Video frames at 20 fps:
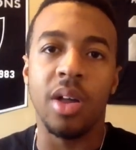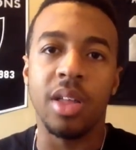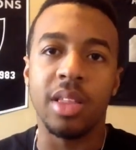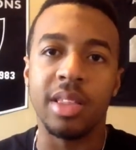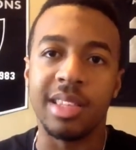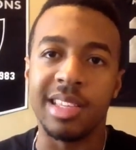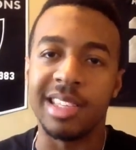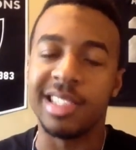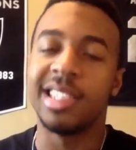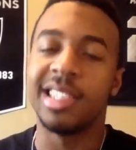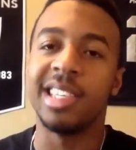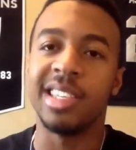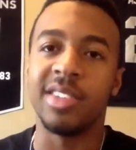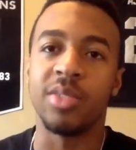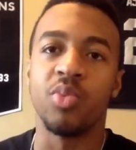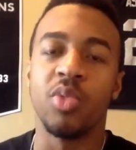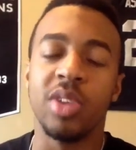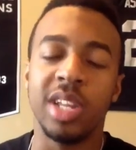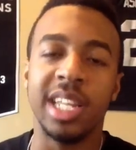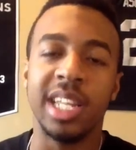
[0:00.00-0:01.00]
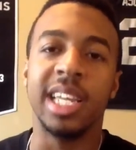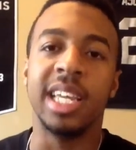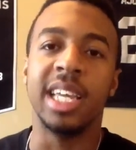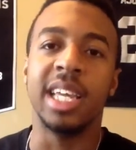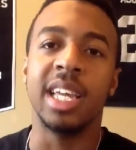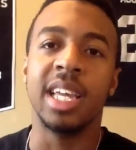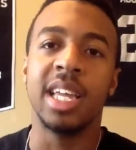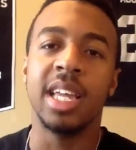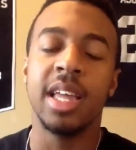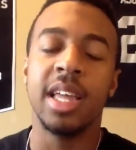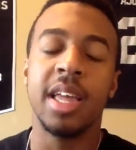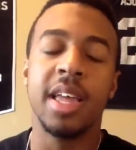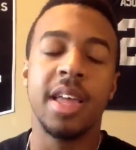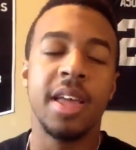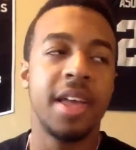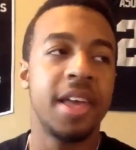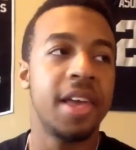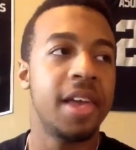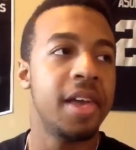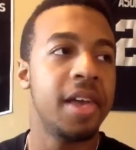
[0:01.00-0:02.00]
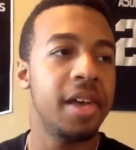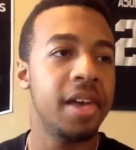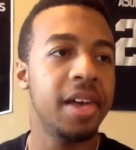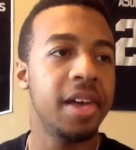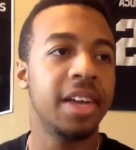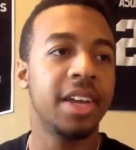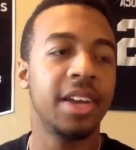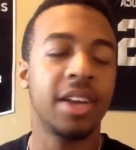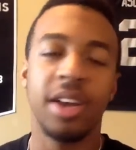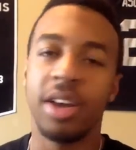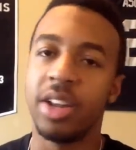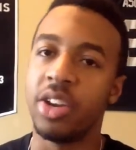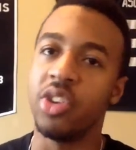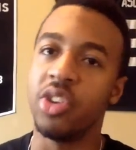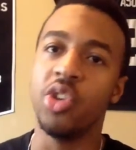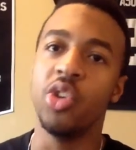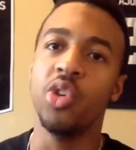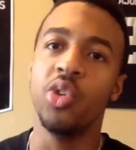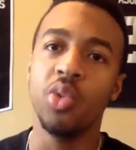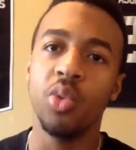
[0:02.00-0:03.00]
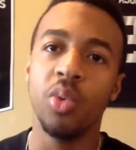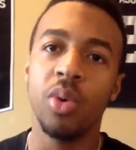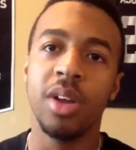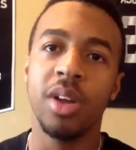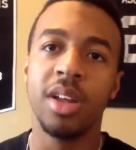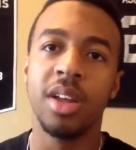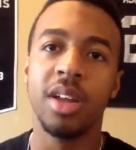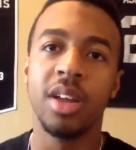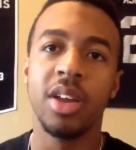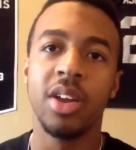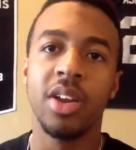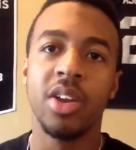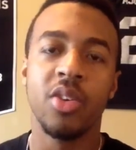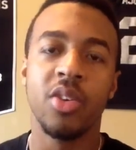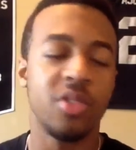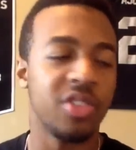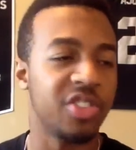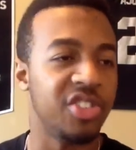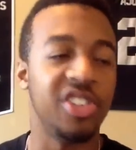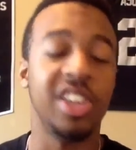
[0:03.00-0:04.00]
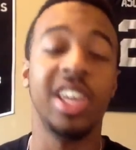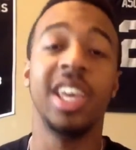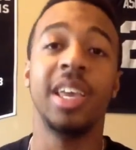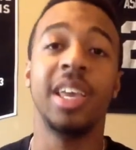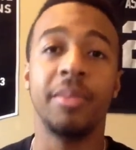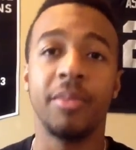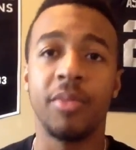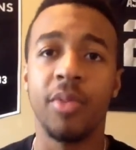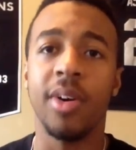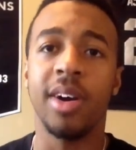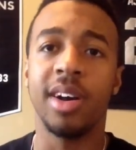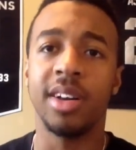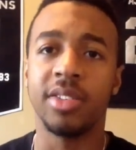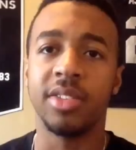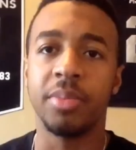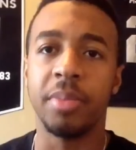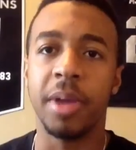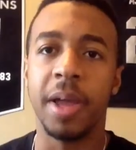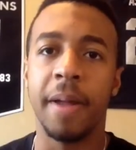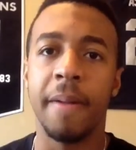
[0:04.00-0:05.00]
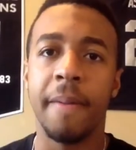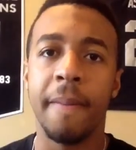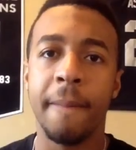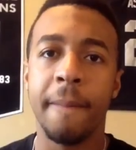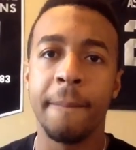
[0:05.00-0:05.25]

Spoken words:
This is really a new regime for us, man.